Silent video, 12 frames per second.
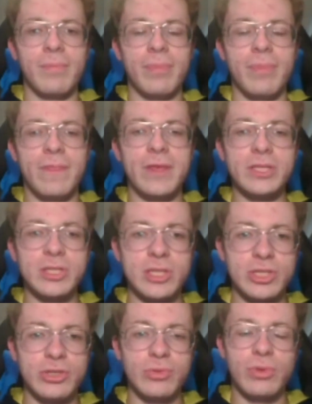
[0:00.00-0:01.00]
this
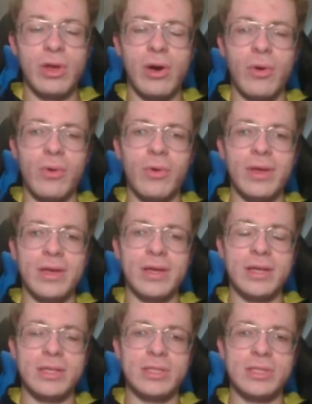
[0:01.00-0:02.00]
issue, though,
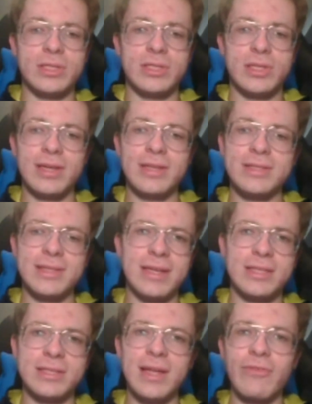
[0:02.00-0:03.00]

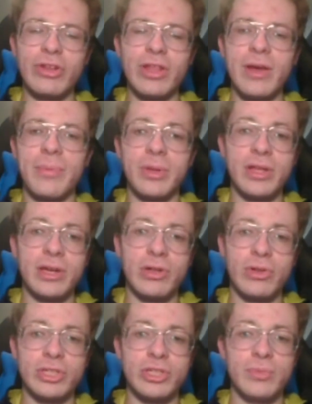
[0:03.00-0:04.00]
it's not really a
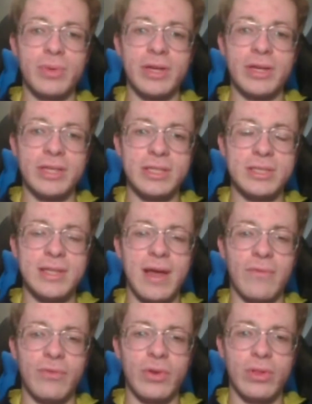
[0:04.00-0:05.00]
political issue, but it is
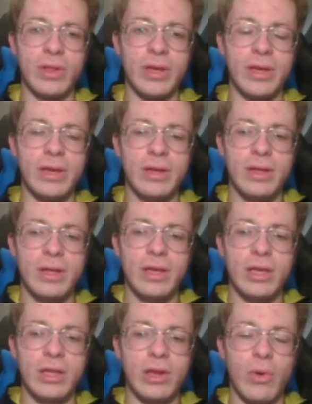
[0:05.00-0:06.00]
definitely,
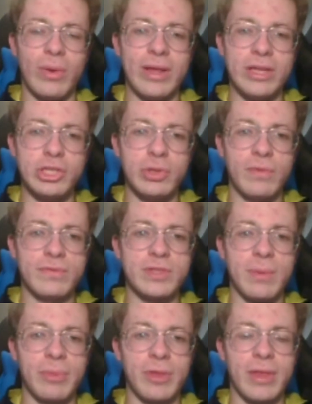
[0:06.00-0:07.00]
an issue of
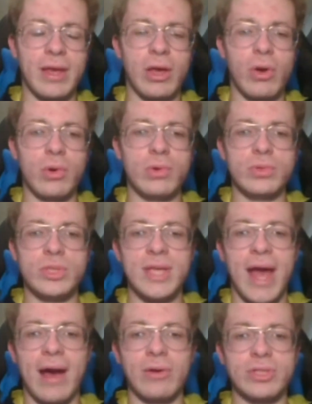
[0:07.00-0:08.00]
something that goes
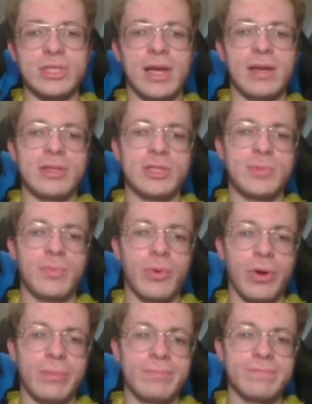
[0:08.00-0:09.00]
outside of the
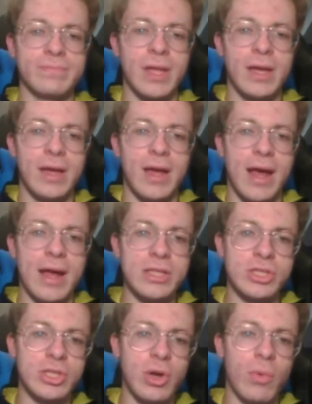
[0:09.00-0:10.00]
sport.
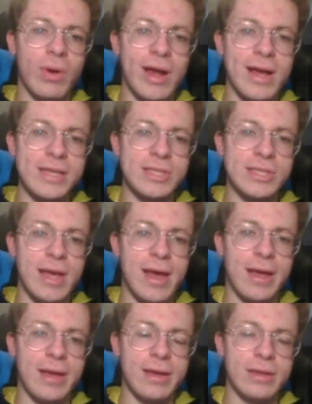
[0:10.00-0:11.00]
And so what I
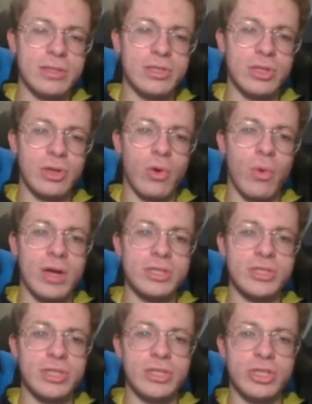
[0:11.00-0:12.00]
say to the
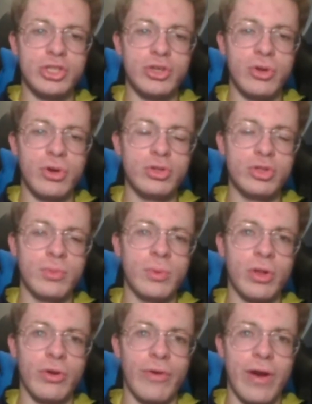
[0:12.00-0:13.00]
question, should
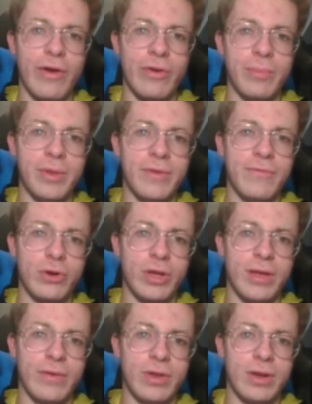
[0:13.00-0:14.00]
Odubel Herrera be
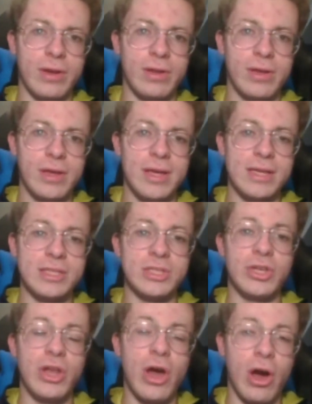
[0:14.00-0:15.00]
forgiven,
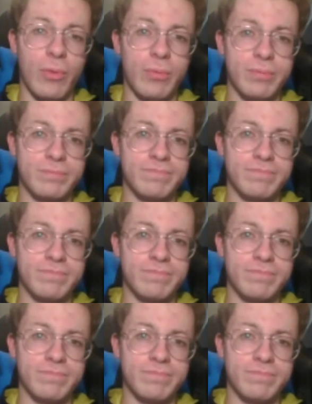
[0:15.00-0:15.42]
is no.